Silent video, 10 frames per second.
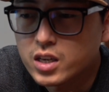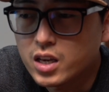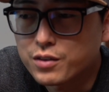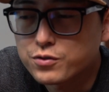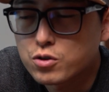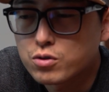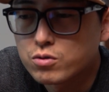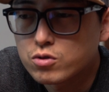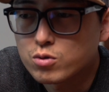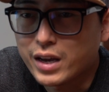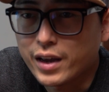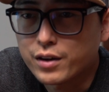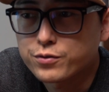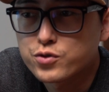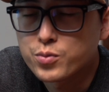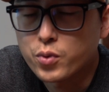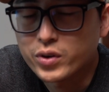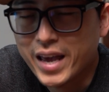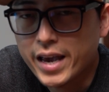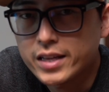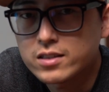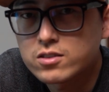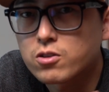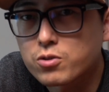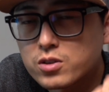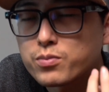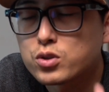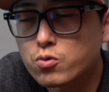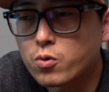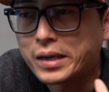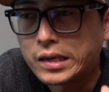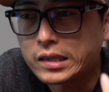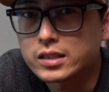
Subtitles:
f2 to f2.8, so it's between.